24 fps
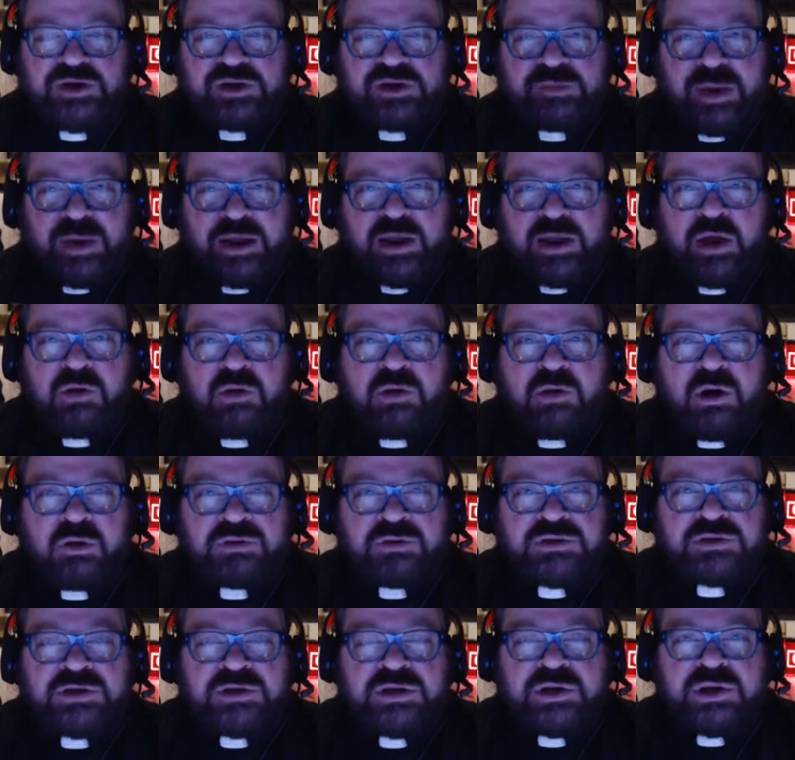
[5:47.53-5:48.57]
She's my co
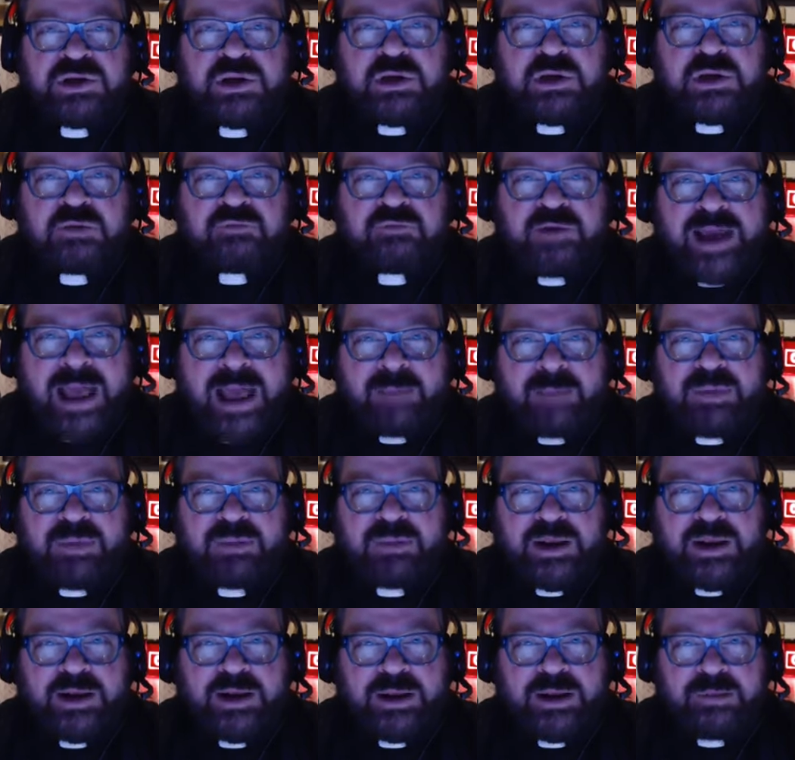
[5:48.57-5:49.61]
host for
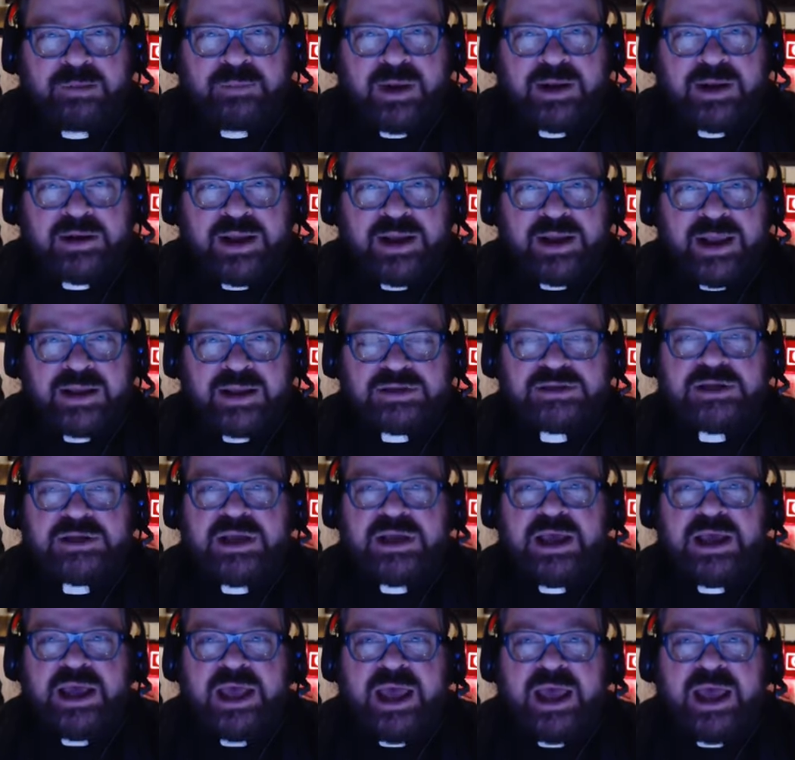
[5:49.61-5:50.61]
Happy Medium Mondays.